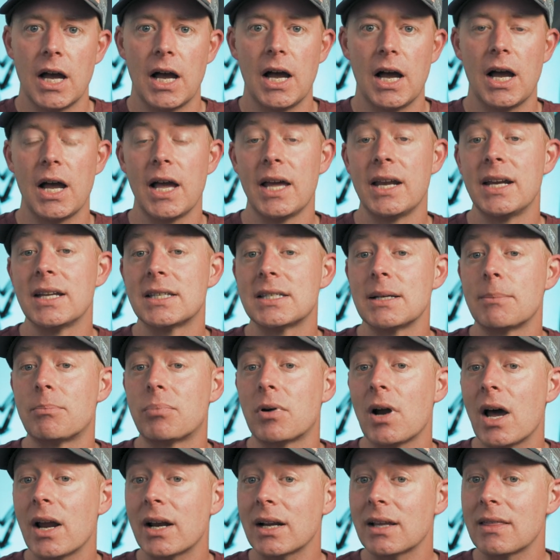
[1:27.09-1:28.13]
And it's a
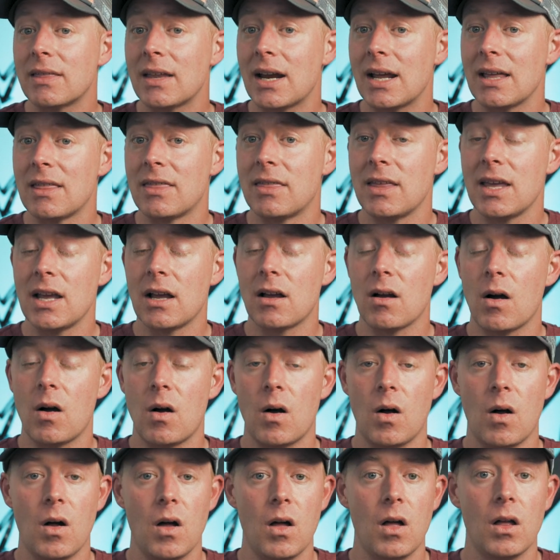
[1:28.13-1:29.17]
product that I think
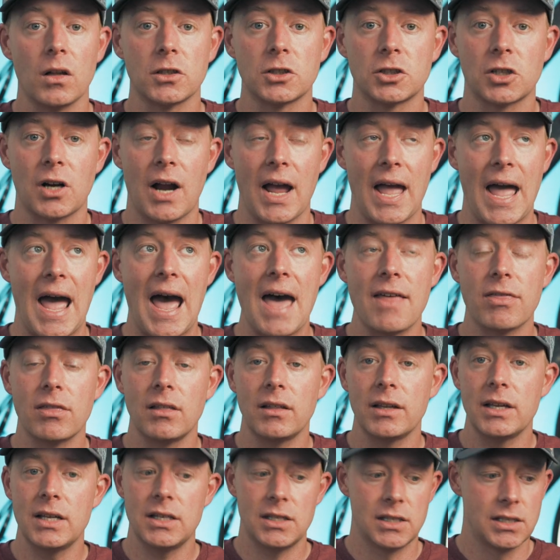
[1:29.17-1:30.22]
all
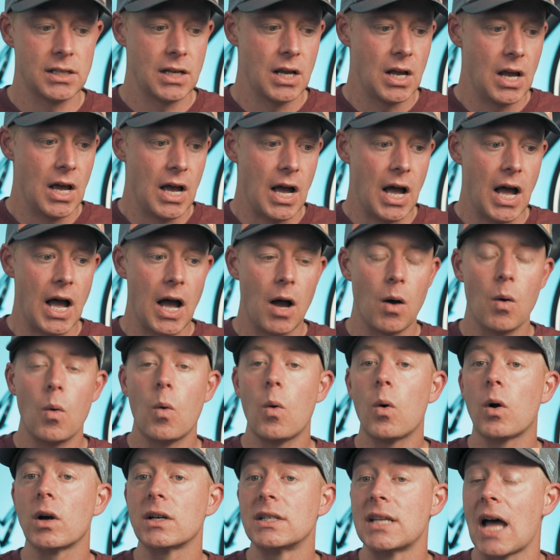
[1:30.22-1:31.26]
triathletes
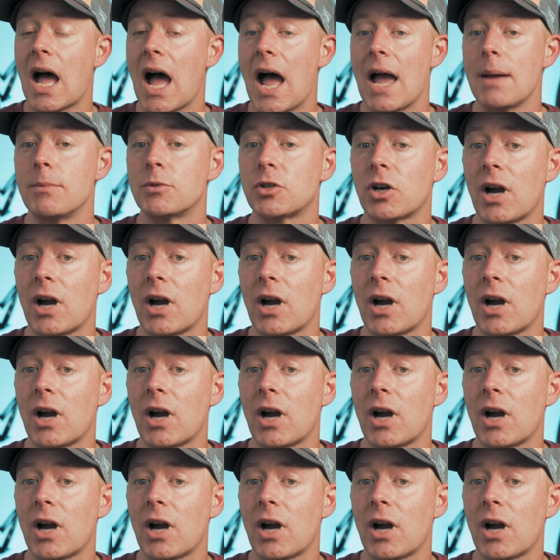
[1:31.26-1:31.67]
or time